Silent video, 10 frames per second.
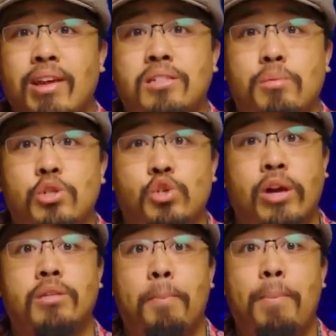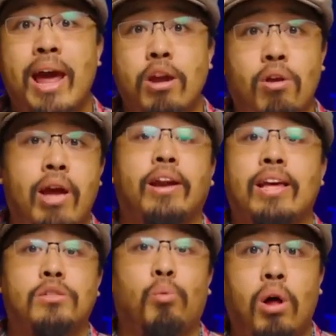like someone's trying to bang your head
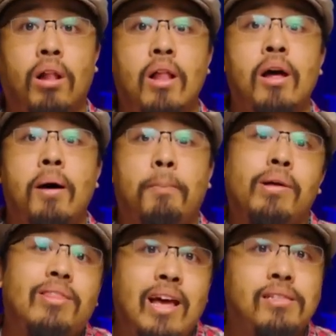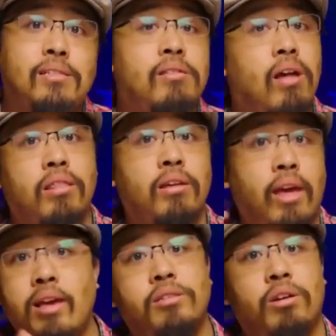against a wall, but that's not the case